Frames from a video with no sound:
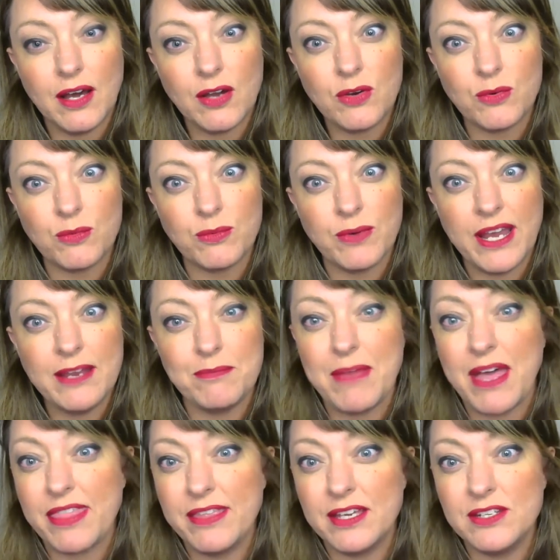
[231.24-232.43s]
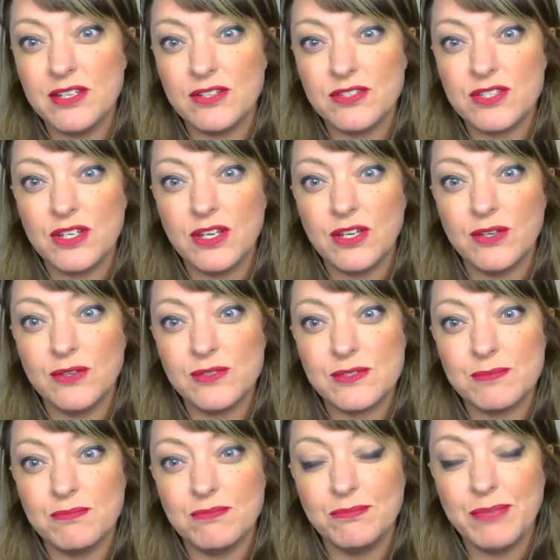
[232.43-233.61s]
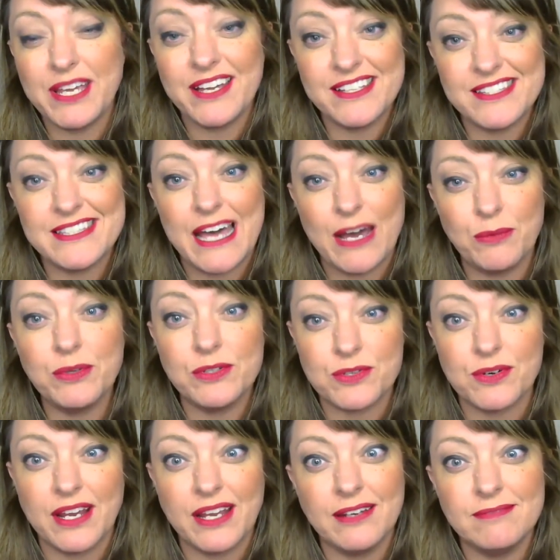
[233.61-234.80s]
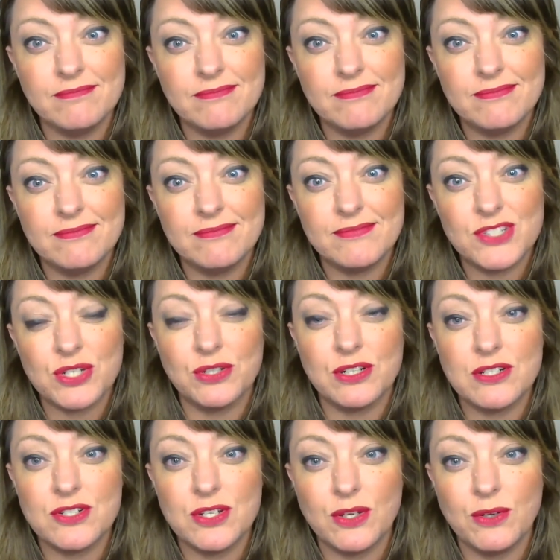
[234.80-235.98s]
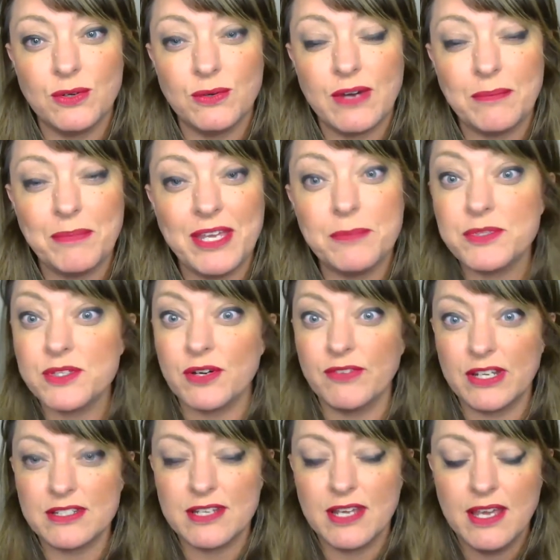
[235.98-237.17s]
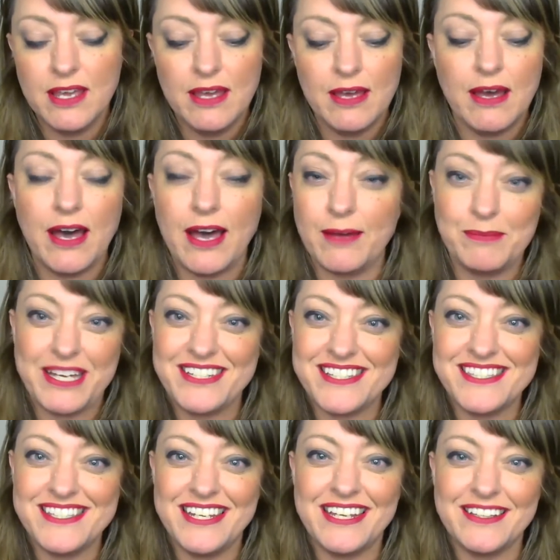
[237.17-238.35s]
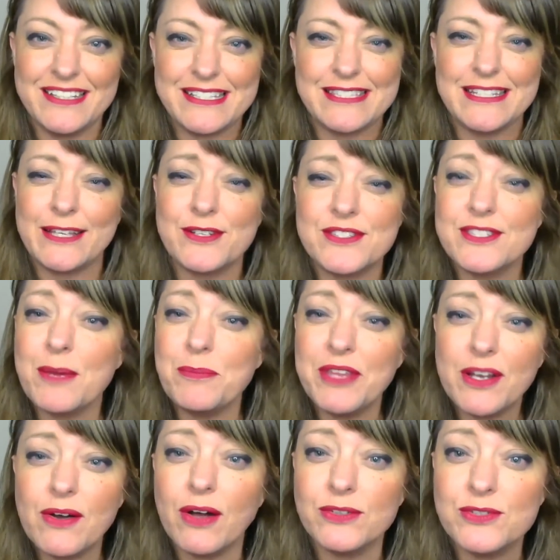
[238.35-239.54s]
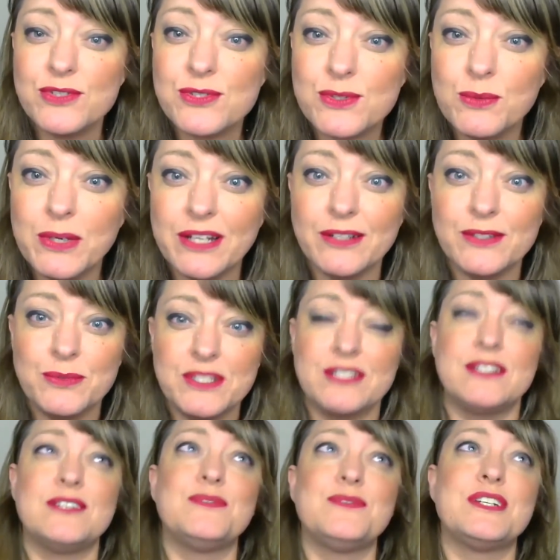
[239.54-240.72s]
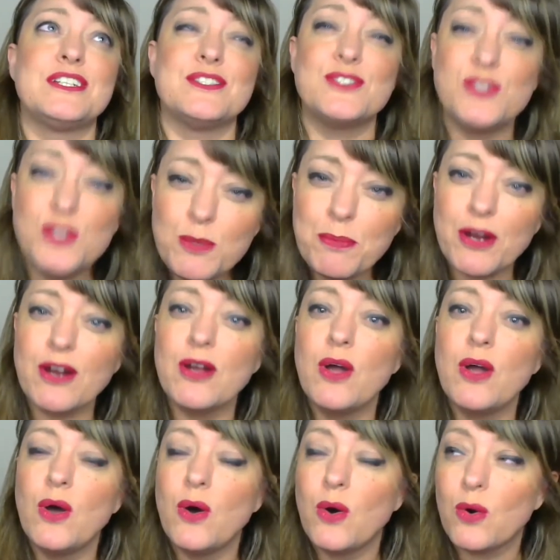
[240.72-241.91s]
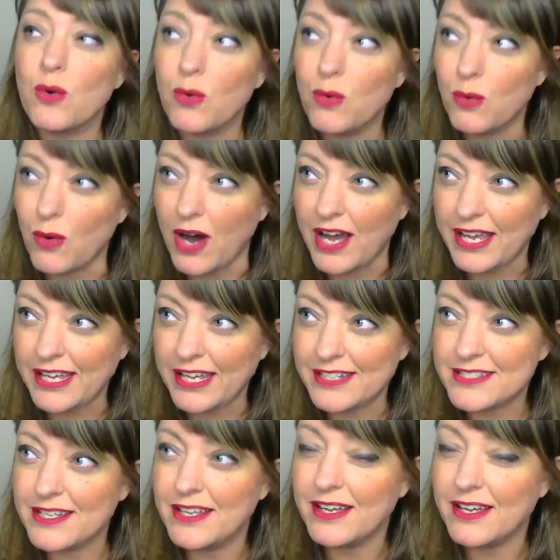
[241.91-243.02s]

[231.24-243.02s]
great method to use, because that will train children to be observant by just sitting and listening. There's something called squilt, which is super quiet,